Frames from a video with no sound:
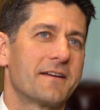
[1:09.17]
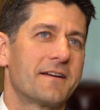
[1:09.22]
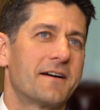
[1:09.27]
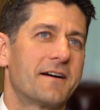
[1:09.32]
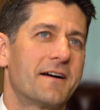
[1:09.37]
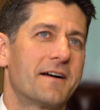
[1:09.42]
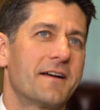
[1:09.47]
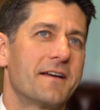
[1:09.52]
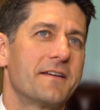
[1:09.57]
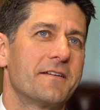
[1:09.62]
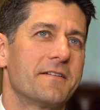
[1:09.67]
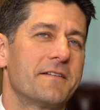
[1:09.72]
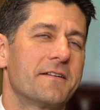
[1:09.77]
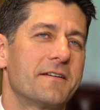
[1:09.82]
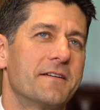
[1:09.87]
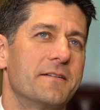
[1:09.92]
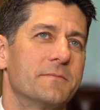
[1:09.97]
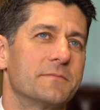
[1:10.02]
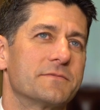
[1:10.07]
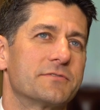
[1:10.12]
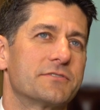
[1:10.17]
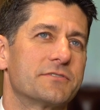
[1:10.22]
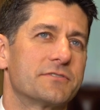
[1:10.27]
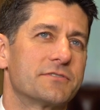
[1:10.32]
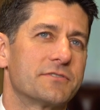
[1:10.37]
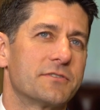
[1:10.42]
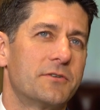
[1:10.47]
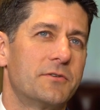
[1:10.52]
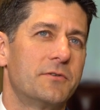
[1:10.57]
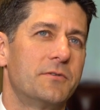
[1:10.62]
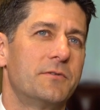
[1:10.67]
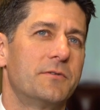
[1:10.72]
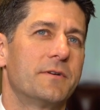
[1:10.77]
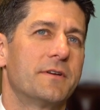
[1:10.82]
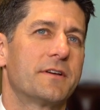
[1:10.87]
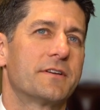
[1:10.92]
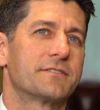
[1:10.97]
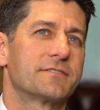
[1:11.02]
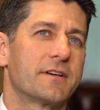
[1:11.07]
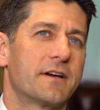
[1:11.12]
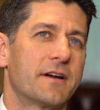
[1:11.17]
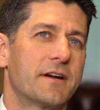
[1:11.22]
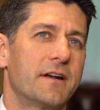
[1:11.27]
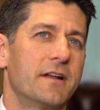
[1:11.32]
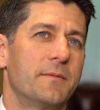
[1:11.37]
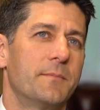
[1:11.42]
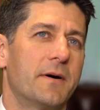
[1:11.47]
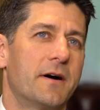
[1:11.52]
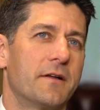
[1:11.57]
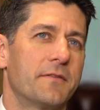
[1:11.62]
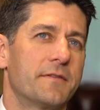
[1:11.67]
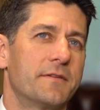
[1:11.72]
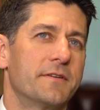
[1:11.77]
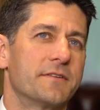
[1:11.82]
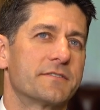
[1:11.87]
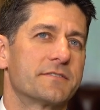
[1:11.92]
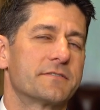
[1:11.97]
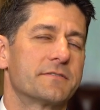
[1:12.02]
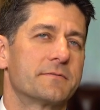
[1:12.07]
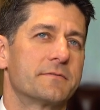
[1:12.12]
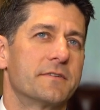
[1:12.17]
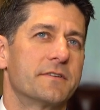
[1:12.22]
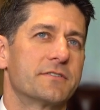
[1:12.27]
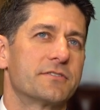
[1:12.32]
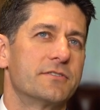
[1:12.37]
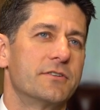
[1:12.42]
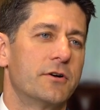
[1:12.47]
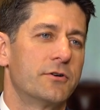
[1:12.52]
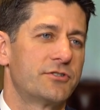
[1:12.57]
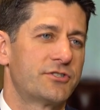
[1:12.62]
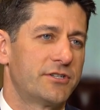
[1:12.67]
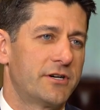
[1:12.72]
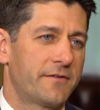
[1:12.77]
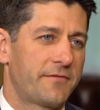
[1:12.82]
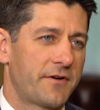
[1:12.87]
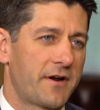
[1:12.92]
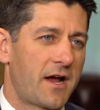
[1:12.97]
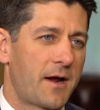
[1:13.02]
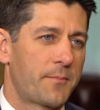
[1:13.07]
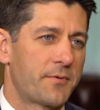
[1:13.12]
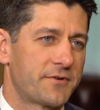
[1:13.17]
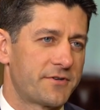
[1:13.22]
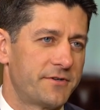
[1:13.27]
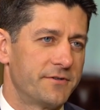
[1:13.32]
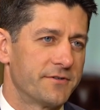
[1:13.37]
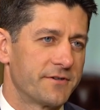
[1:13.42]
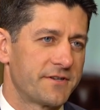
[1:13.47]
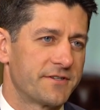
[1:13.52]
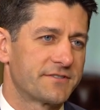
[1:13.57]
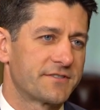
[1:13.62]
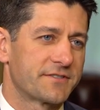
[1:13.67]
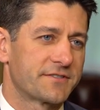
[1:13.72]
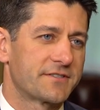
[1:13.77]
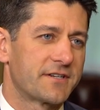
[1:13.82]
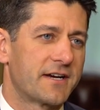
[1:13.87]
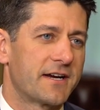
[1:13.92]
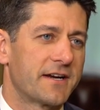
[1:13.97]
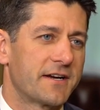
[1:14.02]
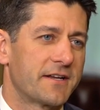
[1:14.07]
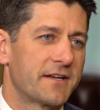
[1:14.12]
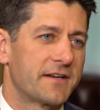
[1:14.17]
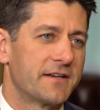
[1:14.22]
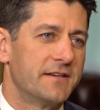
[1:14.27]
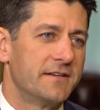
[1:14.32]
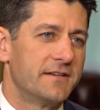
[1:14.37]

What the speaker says: I am so excited about this notion of an opportunity society.